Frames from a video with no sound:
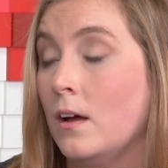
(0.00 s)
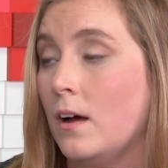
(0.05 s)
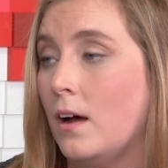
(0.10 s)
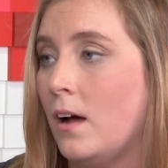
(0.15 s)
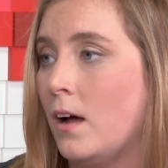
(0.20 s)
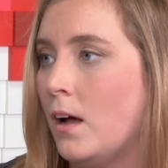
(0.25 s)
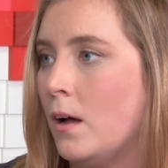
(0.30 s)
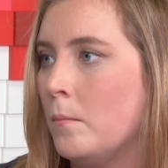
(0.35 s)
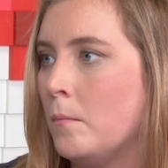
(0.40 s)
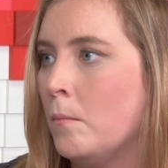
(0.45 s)

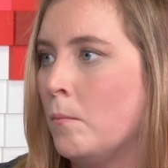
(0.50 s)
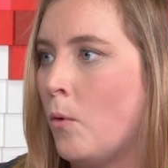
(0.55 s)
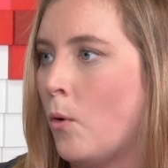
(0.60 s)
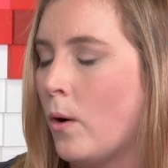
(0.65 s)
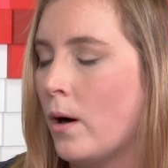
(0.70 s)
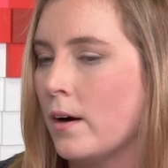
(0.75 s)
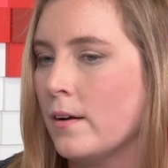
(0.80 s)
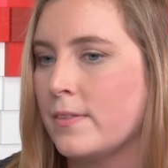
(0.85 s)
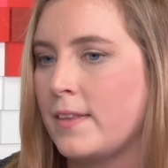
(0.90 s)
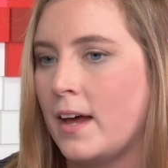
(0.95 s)

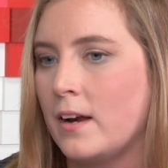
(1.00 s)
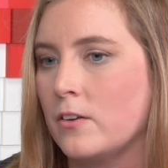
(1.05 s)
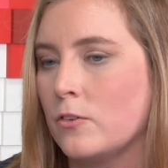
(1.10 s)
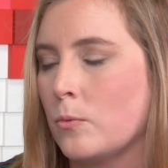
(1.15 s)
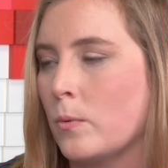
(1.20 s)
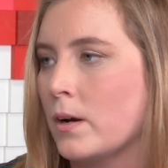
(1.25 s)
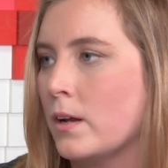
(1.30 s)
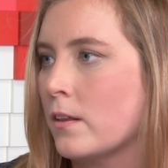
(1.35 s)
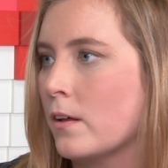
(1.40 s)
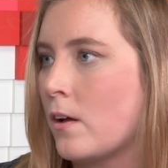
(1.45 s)
more, that is
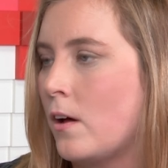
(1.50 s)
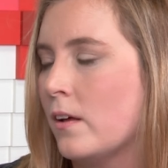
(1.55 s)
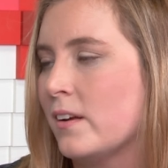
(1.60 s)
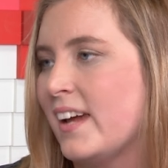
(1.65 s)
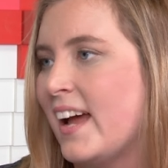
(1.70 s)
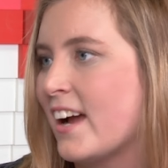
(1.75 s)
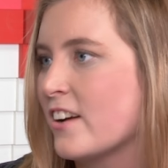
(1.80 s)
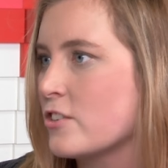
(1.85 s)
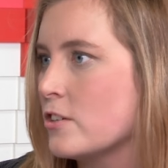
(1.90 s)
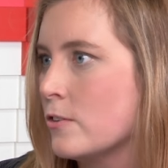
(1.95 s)
one of the call
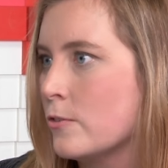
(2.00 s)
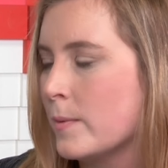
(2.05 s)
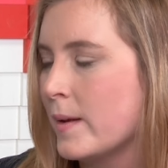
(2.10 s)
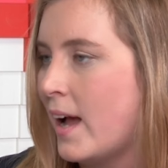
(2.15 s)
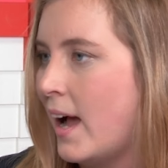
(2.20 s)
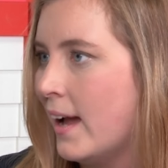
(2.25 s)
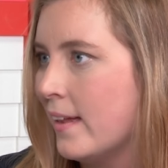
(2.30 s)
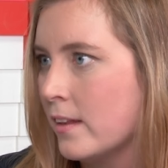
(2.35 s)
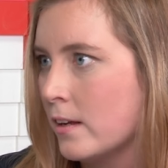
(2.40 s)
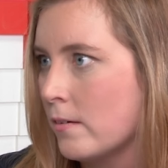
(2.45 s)
to actions we
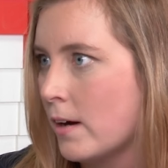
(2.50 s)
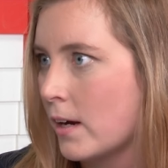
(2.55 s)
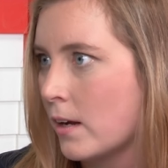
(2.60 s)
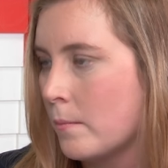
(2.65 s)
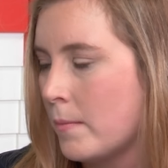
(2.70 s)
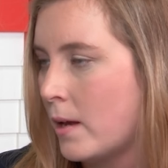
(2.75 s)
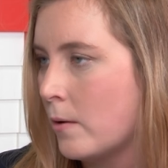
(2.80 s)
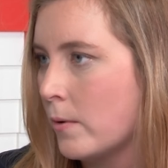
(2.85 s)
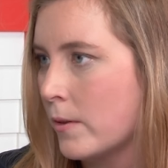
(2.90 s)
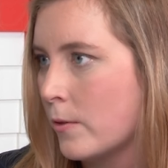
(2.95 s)
highly
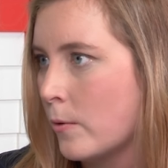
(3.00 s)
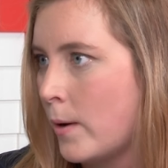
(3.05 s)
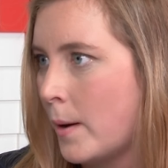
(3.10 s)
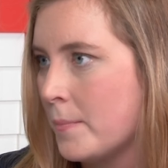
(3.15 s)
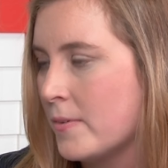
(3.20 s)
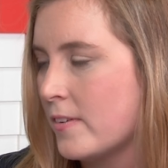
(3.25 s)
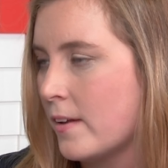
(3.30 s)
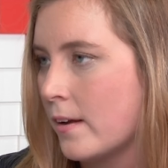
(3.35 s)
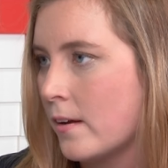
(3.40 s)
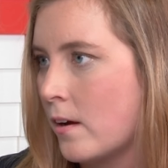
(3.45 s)
recommend with a
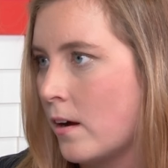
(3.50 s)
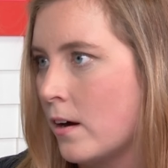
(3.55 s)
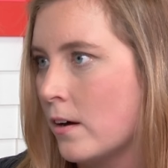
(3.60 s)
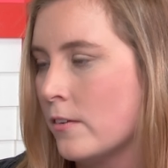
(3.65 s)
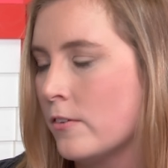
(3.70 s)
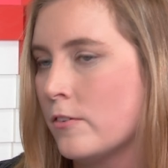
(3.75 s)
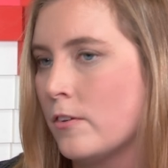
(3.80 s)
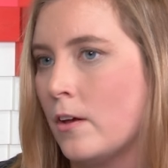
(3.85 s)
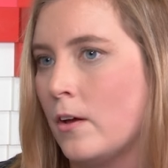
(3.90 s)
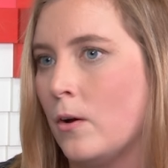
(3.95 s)
website
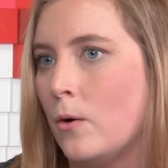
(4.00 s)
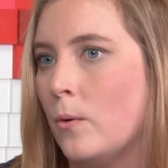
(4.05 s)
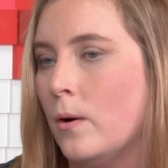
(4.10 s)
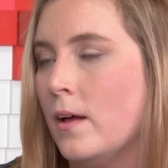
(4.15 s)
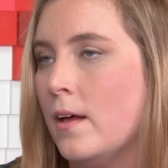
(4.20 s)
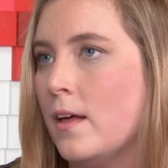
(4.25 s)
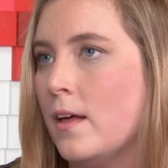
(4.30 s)
card. So